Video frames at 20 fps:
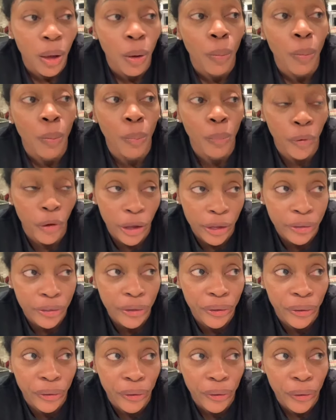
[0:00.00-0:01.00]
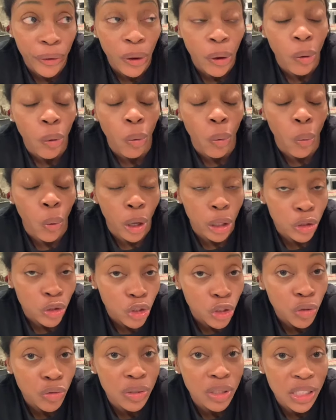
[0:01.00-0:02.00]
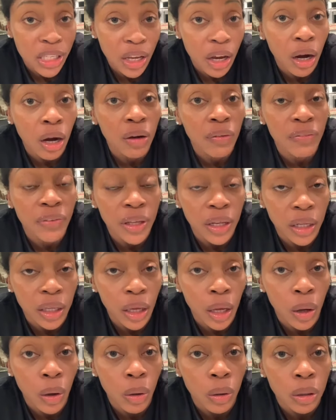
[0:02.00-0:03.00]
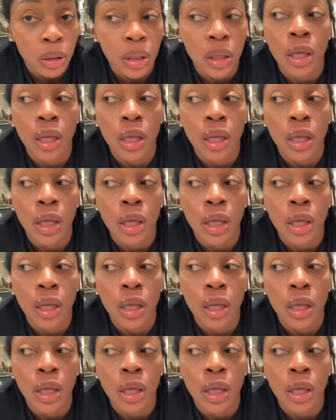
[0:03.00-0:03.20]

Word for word: But once you see her video,